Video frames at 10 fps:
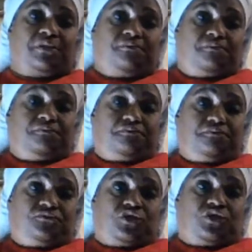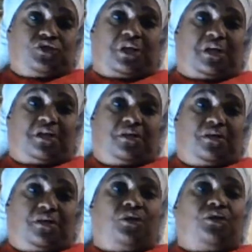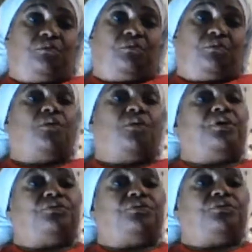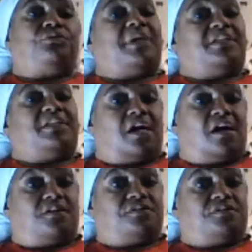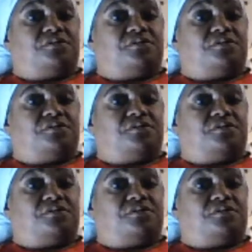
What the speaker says: Okay. Tomorrow we're gonna talk about doctor and we're gonna talk